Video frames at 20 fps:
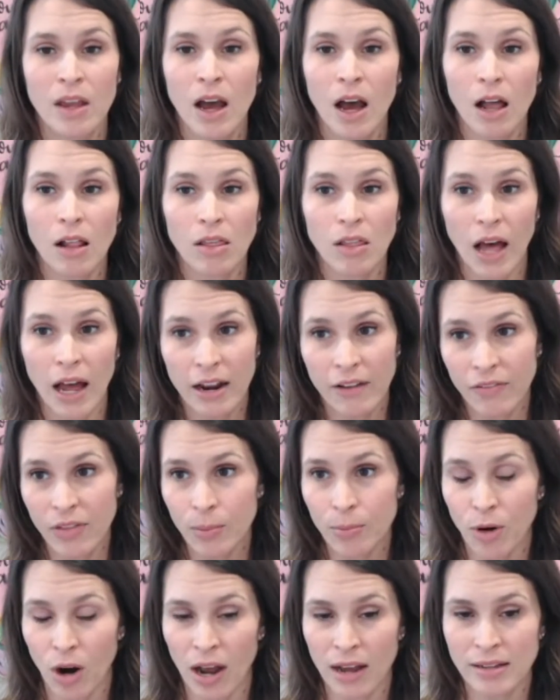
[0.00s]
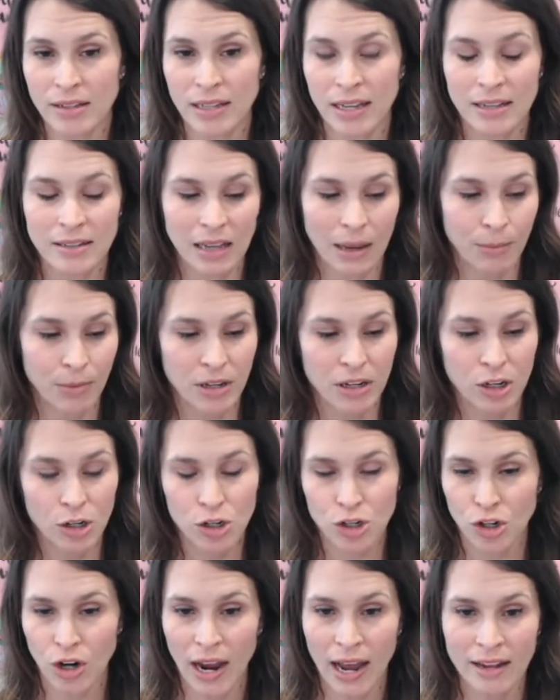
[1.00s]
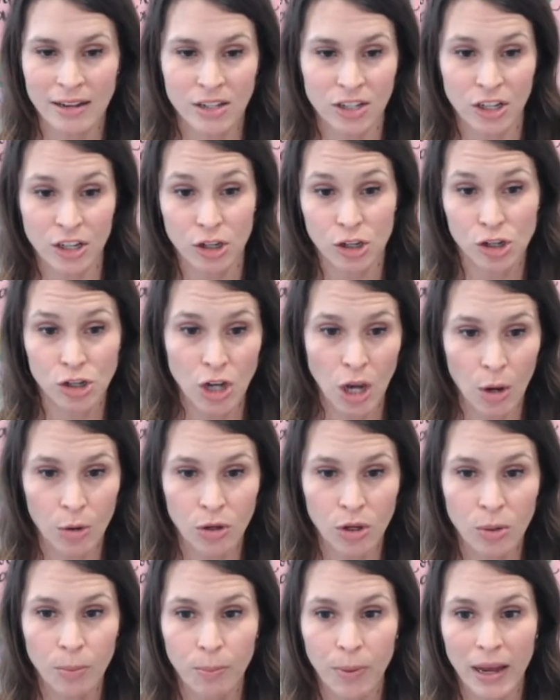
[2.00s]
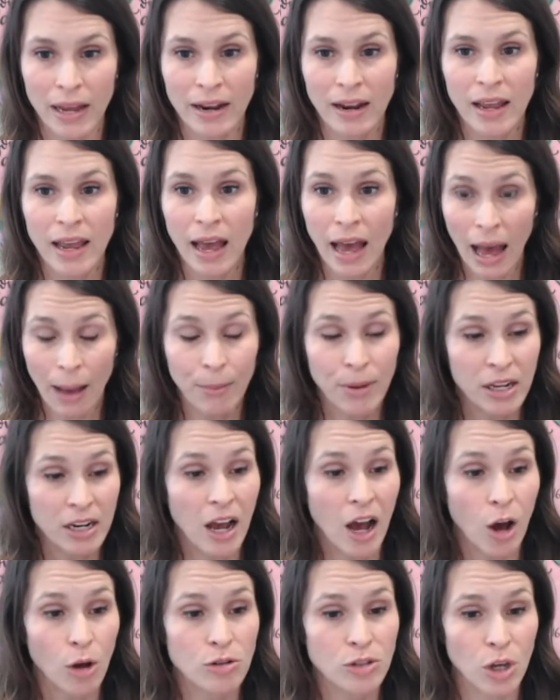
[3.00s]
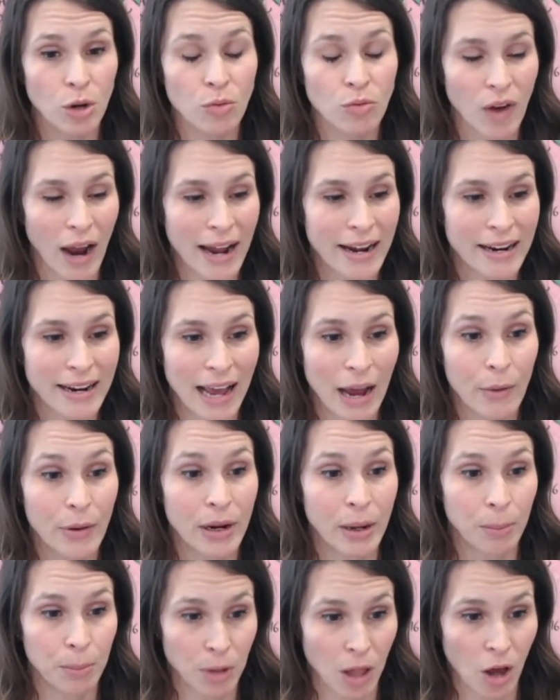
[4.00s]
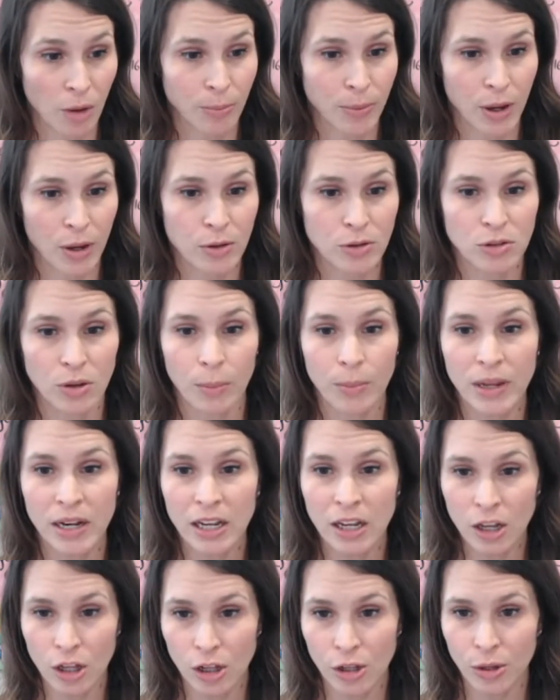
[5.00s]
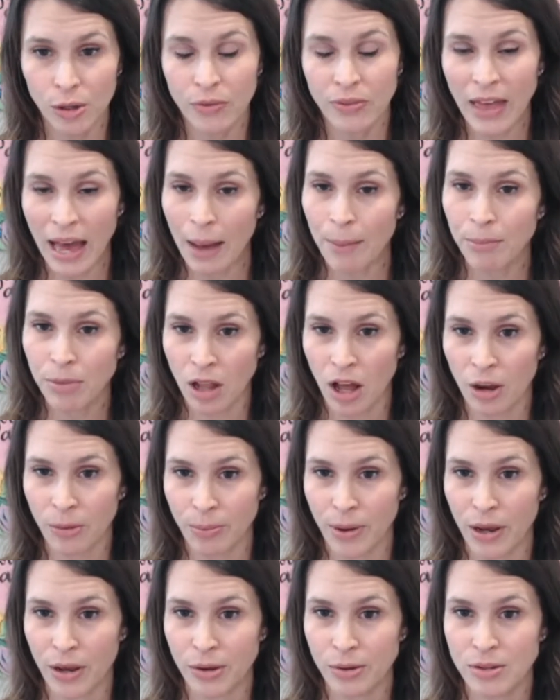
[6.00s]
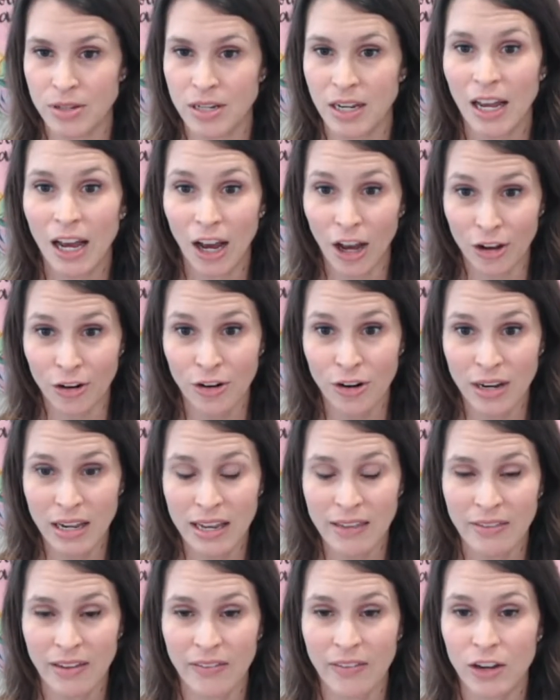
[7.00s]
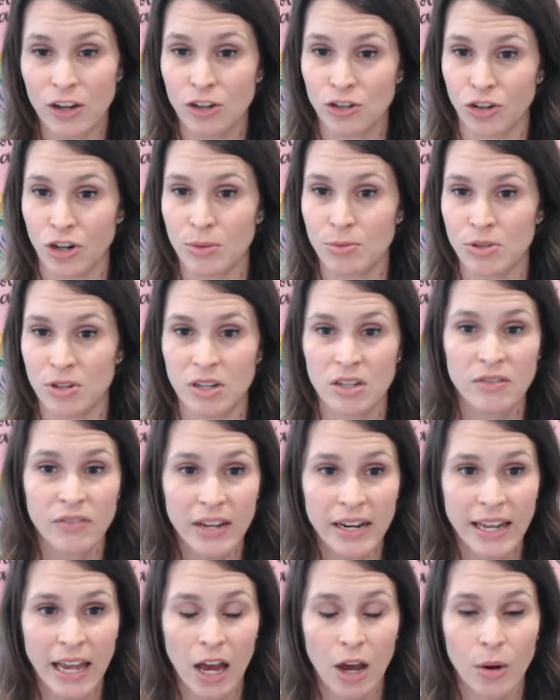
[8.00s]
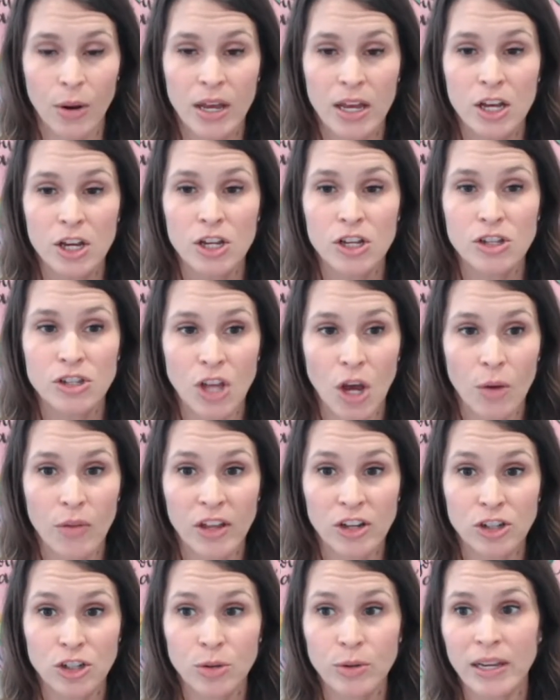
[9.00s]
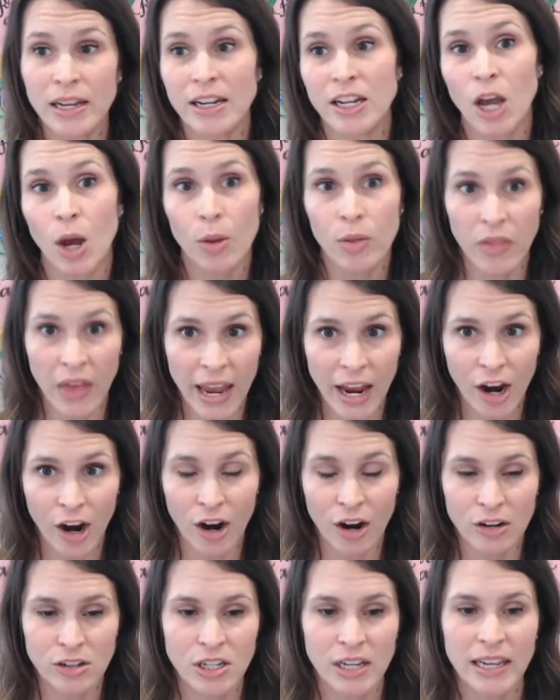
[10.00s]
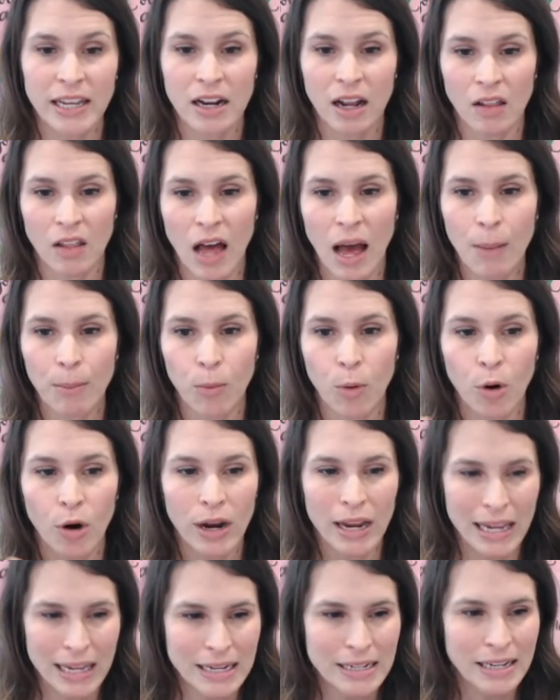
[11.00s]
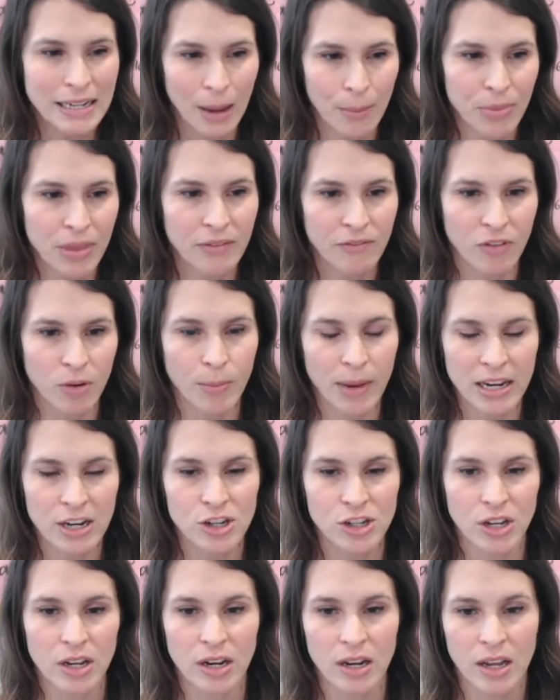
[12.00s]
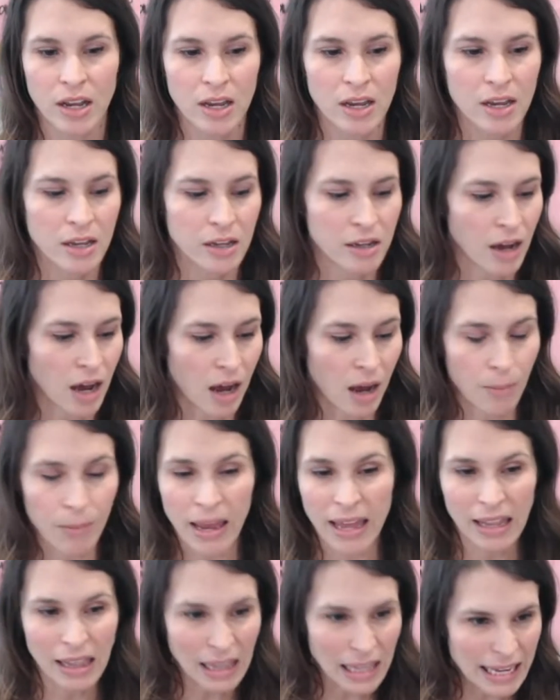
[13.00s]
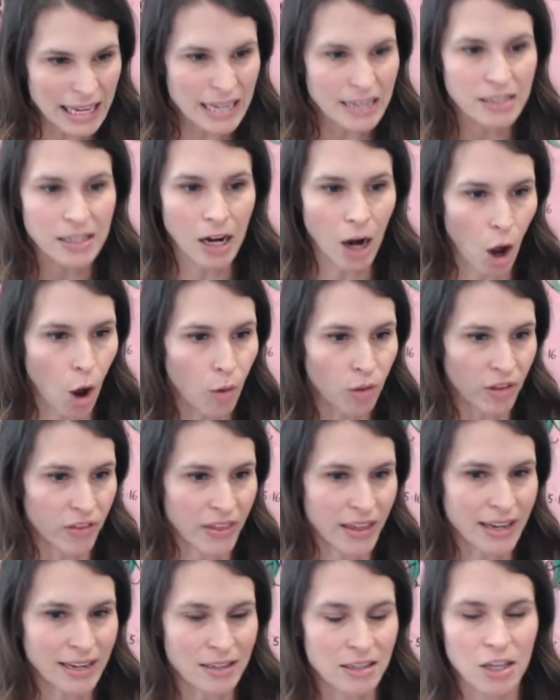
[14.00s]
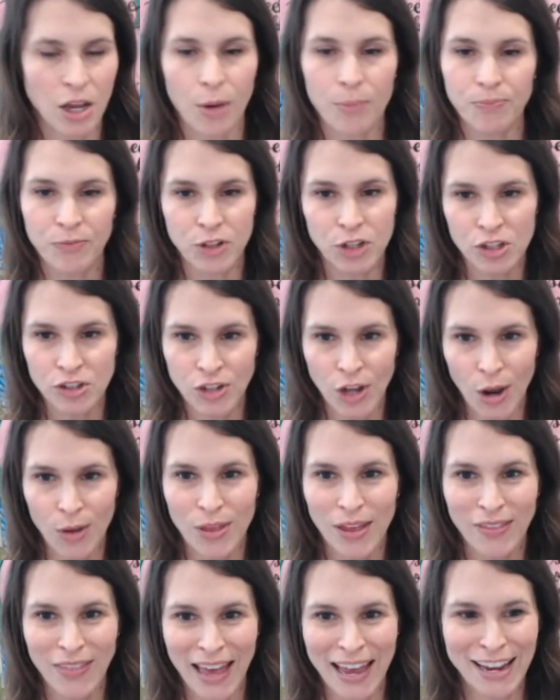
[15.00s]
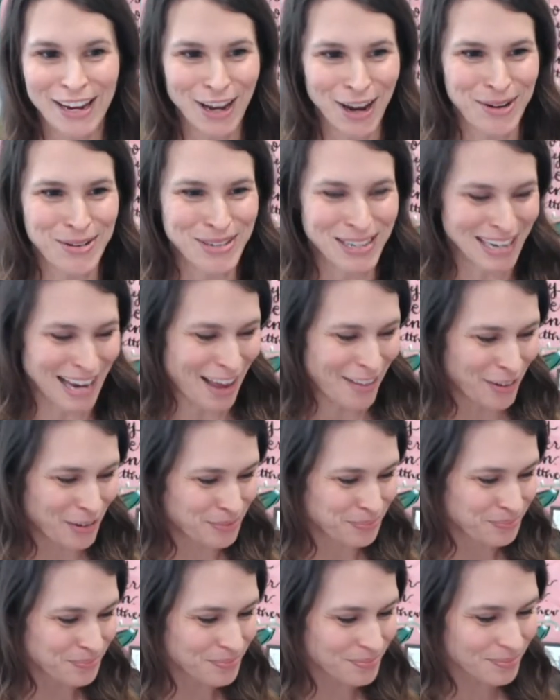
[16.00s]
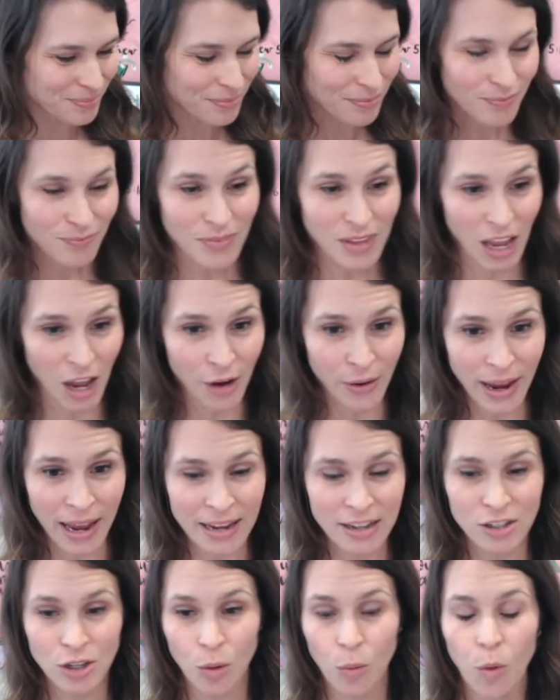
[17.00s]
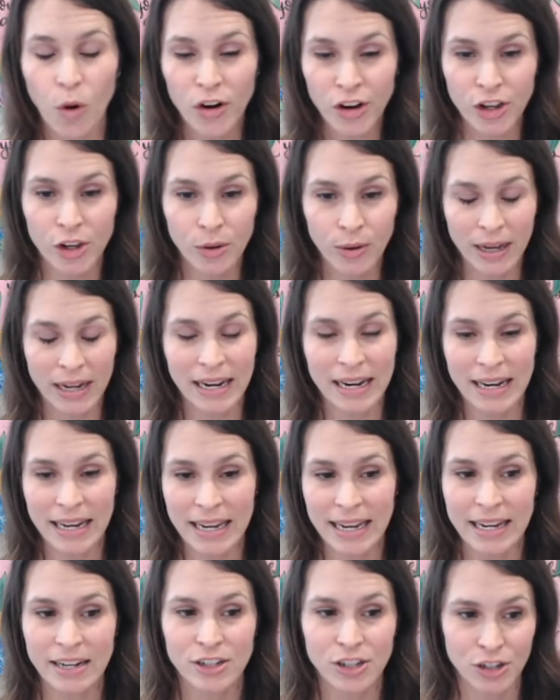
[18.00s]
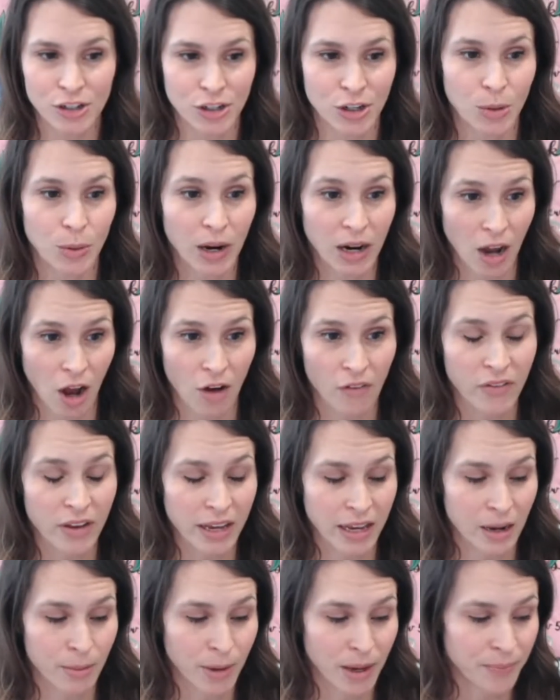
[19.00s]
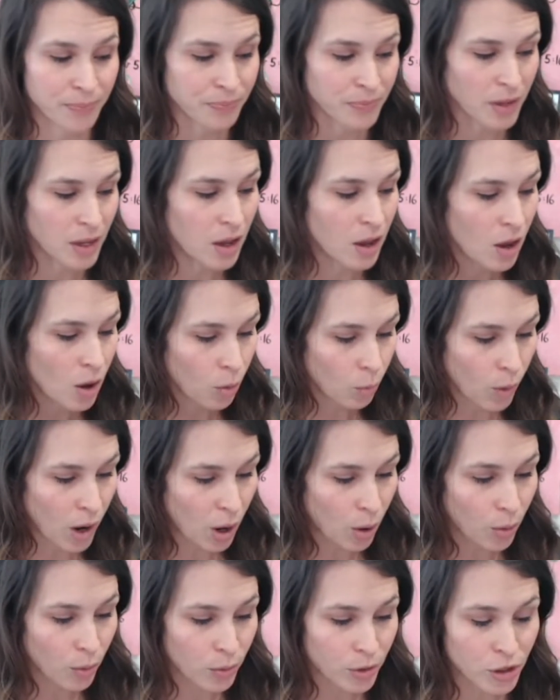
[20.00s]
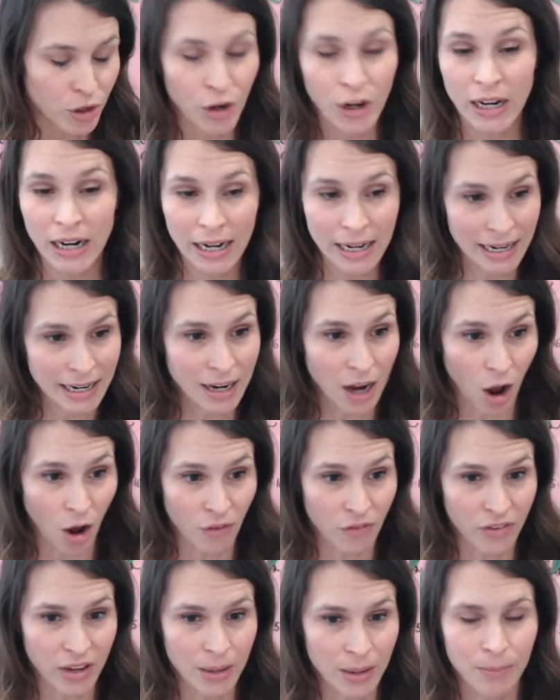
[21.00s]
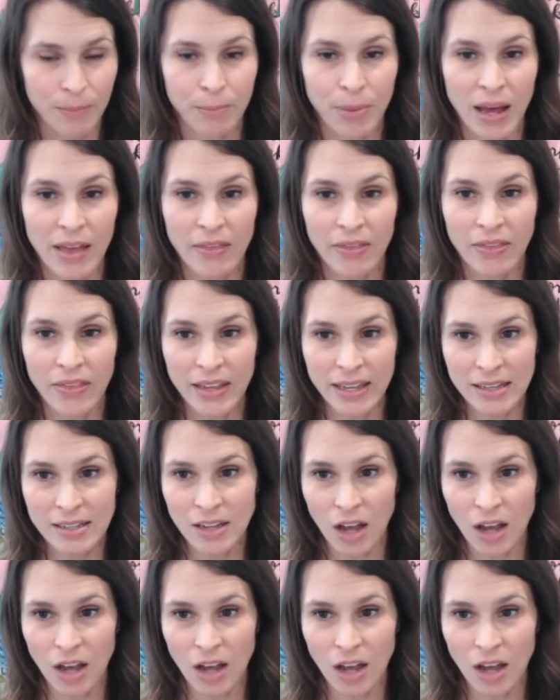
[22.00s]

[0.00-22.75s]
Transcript: a lot of the process I'm going to try to show you, but I'm going to also write it out in a blog post. So I'm going to include that blog post underneath in the description of this video so that you can go there to get a lot more in-depth information and links and all the things. So just know that they go together. Okay, so what are you going to need to do a coffee enema? Well, you're going to need coffee, but this